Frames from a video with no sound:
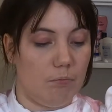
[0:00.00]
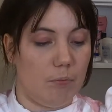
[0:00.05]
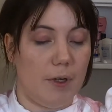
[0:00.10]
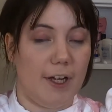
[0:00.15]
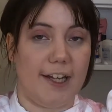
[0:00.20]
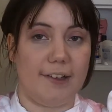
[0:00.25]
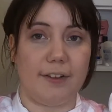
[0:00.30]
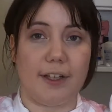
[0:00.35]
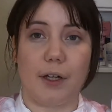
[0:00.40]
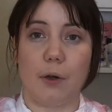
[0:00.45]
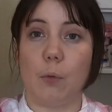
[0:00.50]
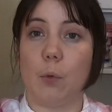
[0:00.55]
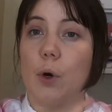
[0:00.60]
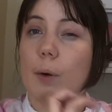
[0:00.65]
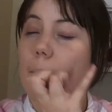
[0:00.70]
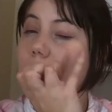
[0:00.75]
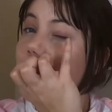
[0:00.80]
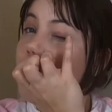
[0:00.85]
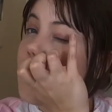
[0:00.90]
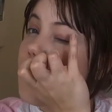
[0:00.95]
have like a
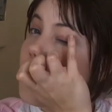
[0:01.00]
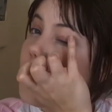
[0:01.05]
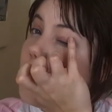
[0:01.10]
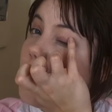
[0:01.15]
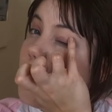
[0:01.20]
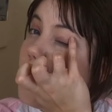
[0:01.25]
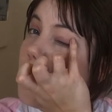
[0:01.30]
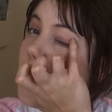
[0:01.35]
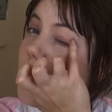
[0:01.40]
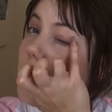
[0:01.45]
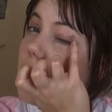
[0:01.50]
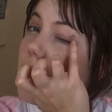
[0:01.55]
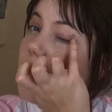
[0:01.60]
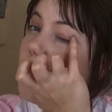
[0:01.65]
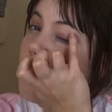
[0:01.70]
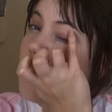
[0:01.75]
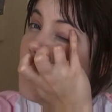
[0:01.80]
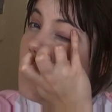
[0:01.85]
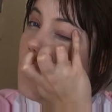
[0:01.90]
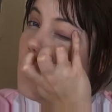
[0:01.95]
warm undertone, you might want to
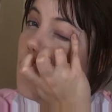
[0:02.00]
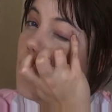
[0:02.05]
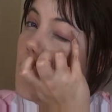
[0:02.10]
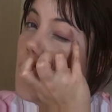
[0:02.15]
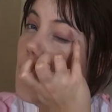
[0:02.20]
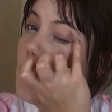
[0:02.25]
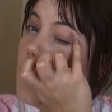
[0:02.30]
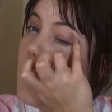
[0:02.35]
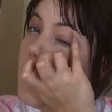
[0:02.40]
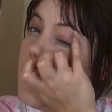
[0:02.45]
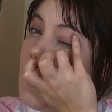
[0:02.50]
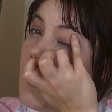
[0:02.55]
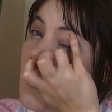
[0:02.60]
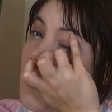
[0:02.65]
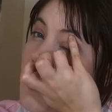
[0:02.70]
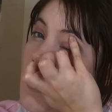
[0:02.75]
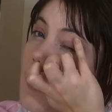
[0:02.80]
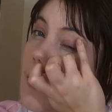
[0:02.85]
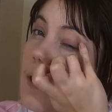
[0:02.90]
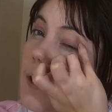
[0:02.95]
use a warmer one.
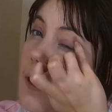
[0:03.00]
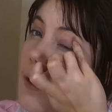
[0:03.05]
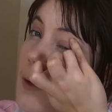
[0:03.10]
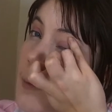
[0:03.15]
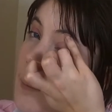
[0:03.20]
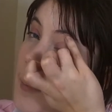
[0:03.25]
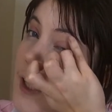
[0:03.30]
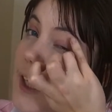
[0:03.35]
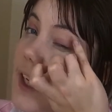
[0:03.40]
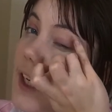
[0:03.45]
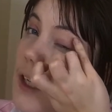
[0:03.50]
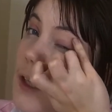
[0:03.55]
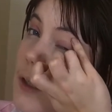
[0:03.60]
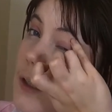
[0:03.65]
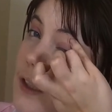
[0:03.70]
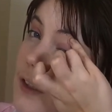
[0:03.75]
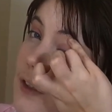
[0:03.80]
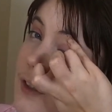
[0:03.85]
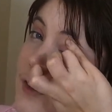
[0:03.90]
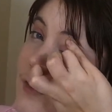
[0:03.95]
But yeah,
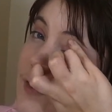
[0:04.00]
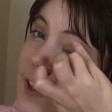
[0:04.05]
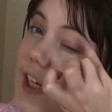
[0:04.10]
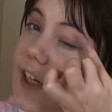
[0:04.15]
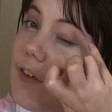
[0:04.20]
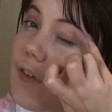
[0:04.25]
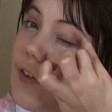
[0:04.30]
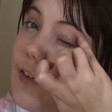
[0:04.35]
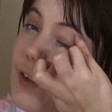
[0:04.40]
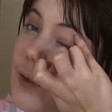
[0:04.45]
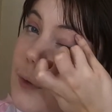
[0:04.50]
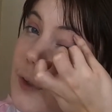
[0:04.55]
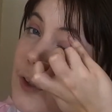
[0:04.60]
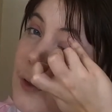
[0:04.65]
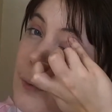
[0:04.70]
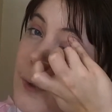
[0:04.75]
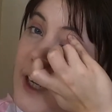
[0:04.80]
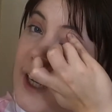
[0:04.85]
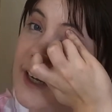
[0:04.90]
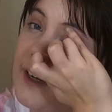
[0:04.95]
it's your face. Do what
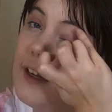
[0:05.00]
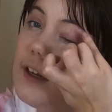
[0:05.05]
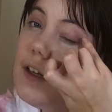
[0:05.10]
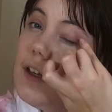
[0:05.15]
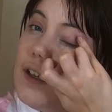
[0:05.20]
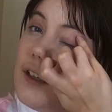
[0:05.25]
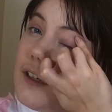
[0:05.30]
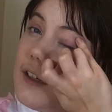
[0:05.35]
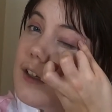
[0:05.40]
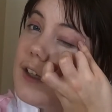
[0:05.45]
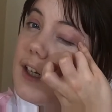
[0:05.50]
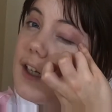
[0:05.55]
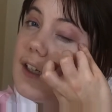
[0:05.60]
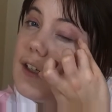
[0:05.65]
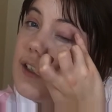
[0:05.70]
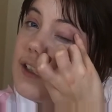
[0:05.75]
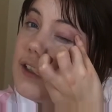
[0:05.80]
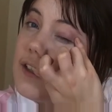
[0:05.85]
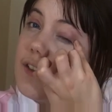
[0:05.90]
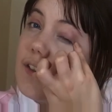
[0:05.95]
you want. The
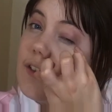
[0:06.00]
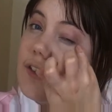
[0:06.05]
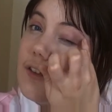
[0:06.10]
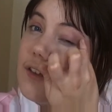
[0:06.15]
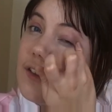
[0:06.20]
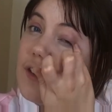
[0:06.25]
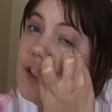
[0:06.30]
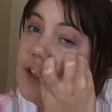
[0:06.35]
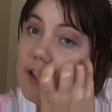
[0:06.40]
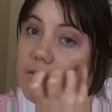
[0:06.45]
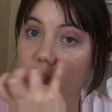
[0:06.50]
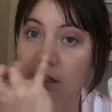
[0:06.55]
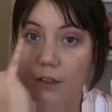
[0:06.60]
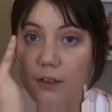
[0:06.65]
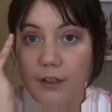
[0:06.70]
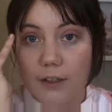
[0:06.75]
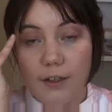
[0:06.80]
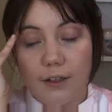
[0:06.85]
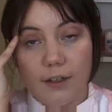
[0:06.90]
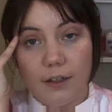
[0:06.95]
idea is just to
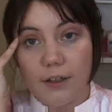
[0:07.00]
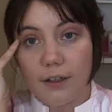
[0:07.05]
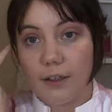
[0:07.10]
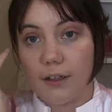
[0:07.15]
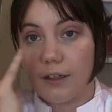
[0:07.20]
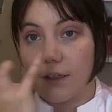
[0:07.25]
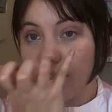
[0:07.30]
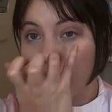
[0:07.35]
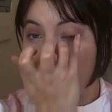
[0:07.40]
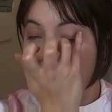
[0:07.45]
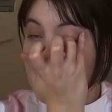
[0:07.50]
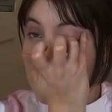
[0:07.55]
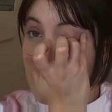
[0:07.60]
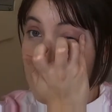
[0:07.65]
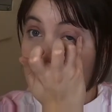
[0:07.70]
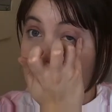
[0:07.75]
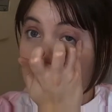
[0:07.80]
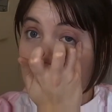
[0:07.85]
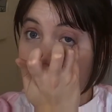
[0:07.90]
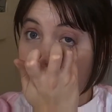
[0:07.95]
kind
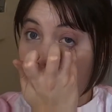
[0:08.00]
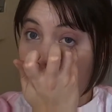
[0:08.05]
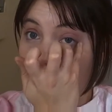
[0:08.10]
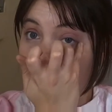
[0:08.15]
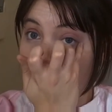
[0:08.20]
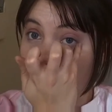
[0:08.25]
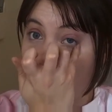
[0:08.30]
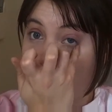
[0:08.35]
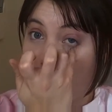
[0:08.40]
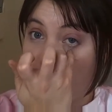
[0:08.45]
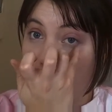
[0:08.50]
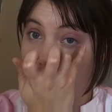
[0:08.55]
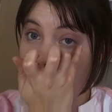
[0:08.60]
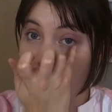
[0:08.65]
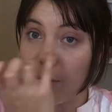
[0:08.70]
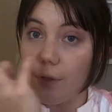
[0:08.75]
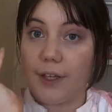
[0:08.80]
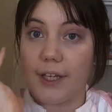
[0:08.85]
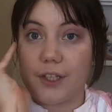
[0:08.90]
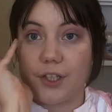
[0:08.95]
of, and then we
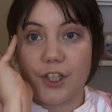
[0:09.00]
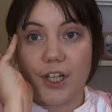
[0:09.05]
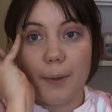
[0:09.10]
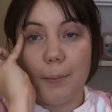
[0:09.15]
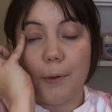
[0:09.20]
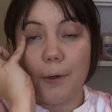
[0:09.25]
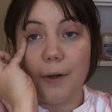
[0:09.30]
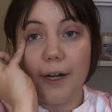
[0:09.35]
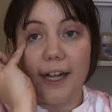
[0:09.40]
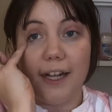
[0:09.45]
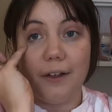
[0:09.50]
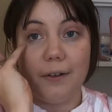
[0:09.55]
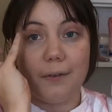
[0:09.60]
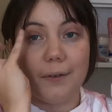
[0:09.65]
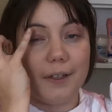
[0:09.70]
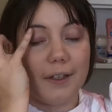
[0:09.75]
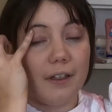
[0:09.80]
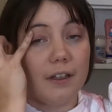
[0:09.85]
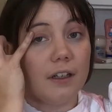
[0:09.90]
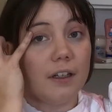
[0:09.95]
pull that shape
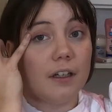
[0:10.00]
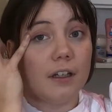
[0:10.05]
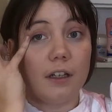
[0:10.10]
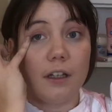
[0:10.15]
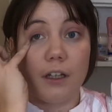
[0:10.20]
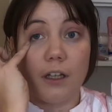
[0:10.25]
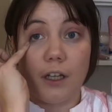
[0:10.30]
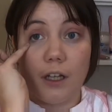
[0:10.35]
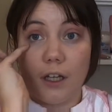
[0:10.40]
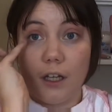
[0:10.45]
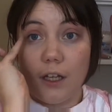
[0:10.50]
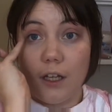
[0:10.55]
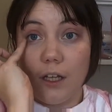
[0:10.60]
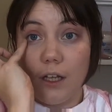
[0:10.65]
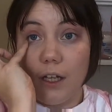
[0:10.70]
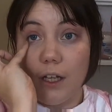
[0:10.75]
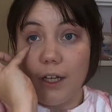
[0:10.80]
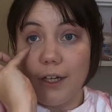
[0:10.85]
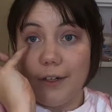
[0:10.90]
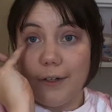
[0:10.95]
around
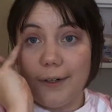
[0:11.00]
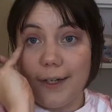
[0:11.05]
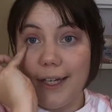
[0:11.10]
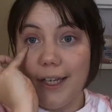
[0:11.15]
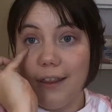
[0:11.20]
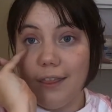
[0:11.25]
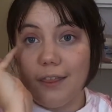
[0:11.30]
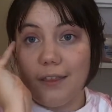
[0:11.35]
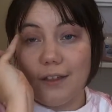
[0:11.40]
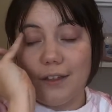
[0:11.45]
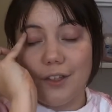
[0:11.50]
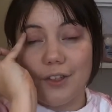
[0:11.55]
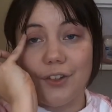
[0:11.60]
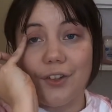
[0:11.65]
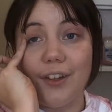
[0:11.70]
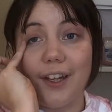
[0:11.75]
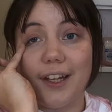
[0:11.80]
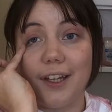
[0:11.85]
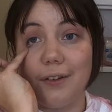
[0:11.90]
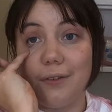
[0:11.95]
underneath, just
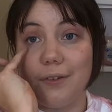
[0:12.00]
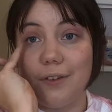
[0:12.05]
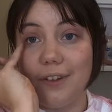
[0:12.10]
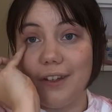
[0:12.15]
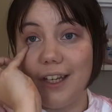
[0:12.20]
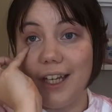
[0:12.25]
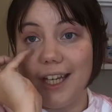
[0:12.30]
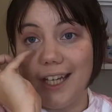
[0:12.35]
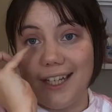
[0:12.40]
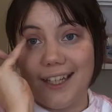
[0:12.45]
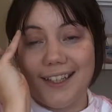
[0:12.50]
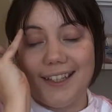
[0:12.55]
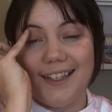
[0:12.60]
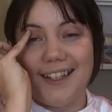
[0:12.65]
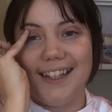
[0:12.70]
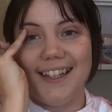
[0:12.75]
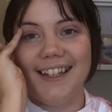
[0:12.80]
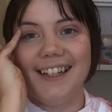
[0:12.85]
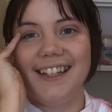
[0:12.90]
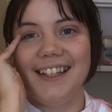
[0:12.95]
like you'd see
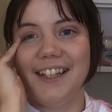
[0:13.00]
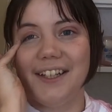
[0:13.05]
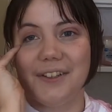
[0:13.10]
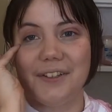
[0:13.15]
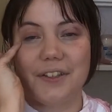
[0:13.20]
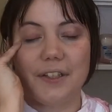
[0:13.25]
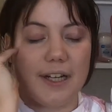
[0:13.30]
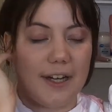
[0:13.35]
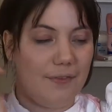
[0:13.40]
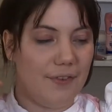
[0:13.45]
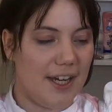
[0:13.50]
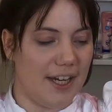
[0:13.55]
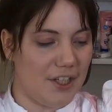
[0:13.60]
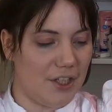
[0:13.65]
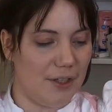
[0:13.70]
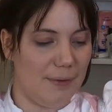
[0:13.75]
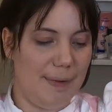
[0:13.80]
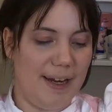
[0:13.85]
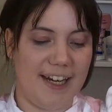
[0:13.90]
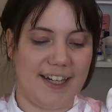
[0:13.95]
in those
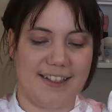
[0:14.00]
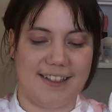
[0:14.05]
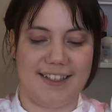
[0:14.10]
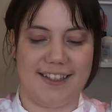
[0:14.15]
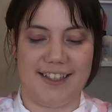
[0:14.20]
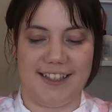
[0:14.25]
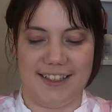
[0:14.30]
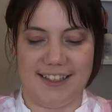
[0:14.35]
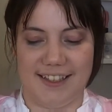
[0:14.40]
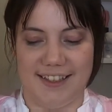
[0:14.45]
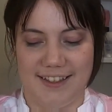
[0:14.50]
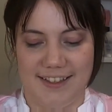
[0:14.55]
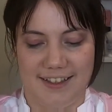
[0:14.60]
J-Fashion magazines.